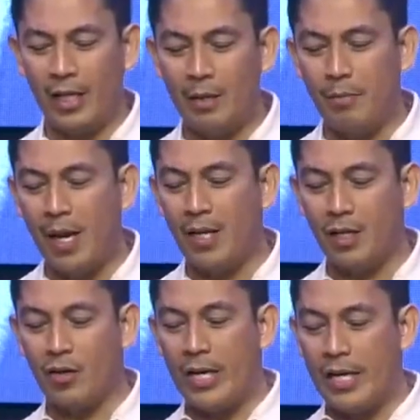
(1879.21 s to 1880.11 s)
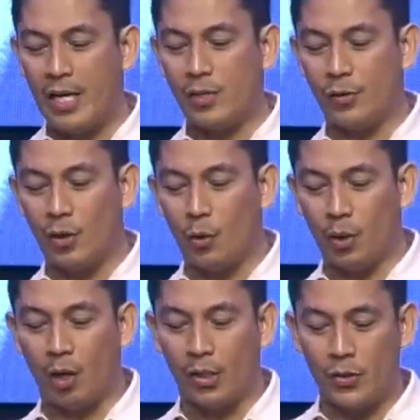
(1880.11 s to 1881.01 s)
Three main ingredients for the
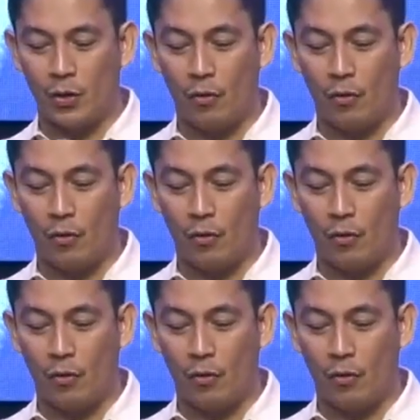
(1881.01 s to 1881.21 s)
wholehearted